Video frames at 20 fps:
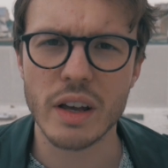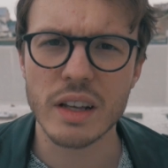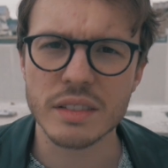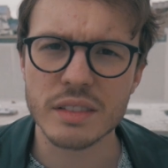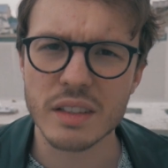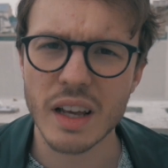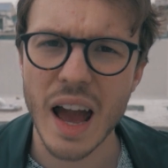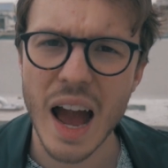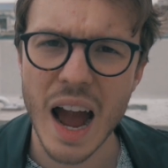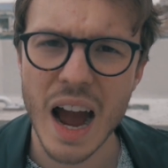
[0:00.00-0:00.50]
is
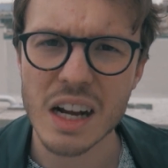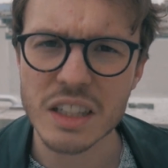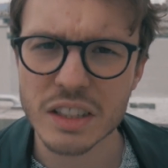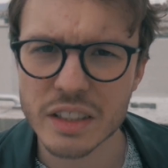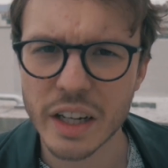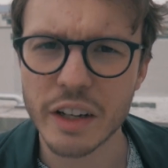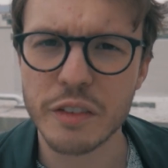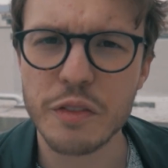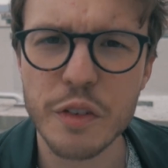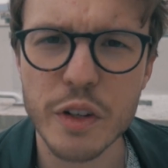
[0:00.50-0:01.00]
the
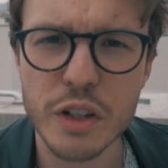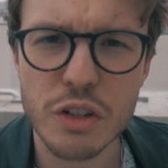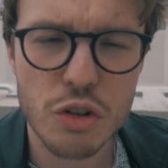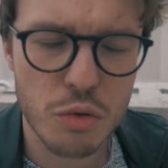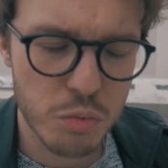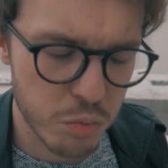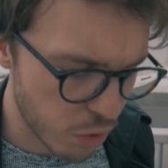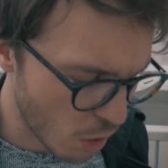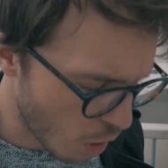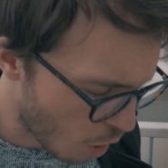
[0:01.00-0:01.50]
hashtag
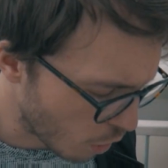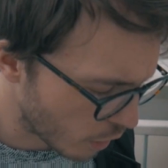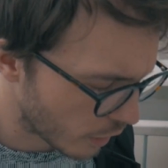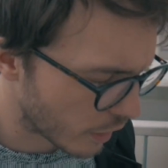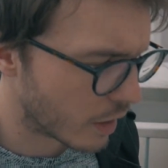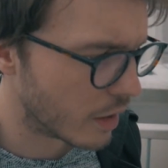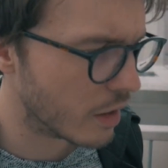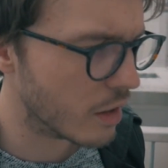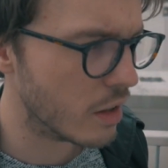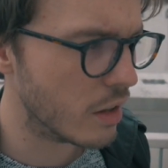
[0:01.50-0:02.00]
feature
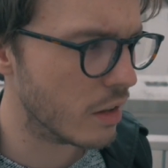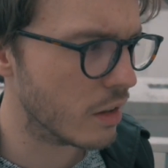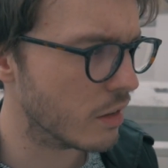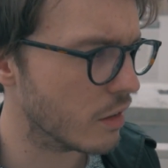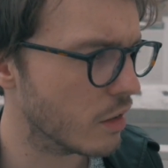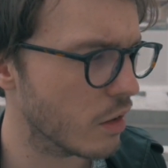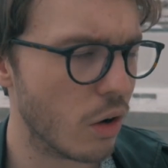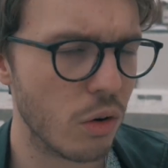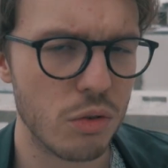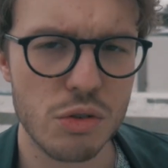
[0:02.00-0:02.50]
broken and
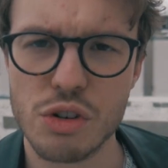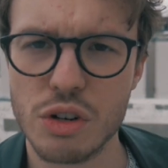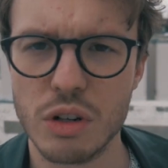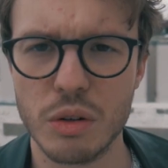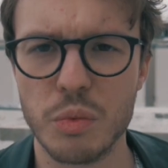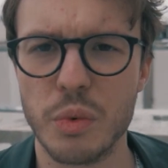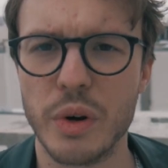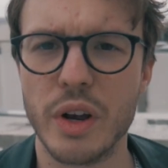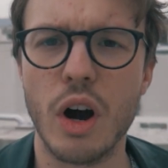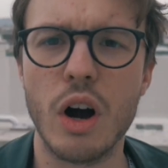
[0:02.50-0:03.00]
you know
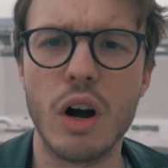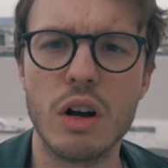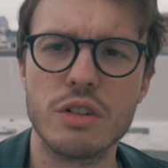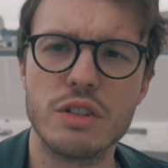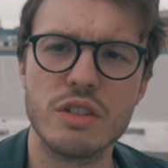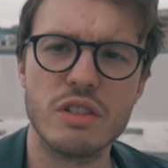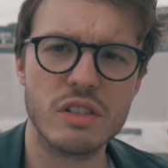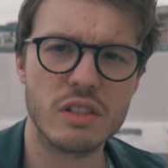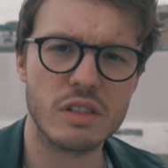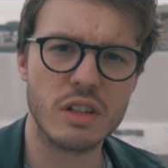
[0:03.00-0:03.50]
should we all
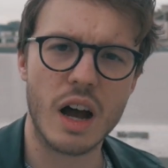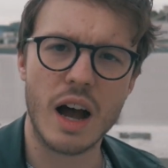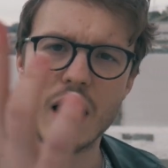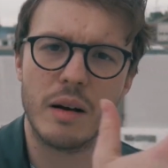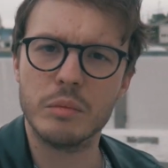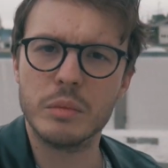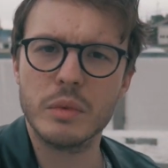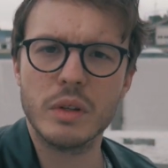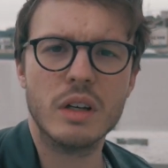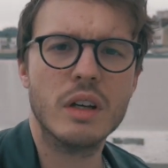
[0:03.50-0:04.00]
just stop